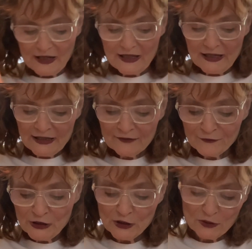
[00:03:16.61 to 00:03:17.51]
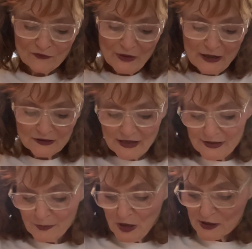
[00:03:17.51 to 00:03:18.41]
If you violate a
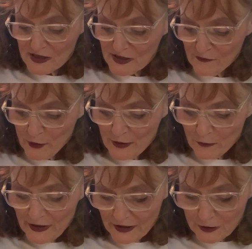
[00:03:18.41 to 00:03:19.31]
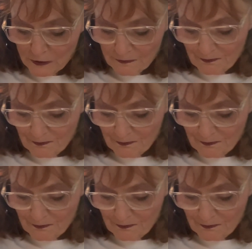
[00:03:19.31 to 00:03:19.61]
person's free will,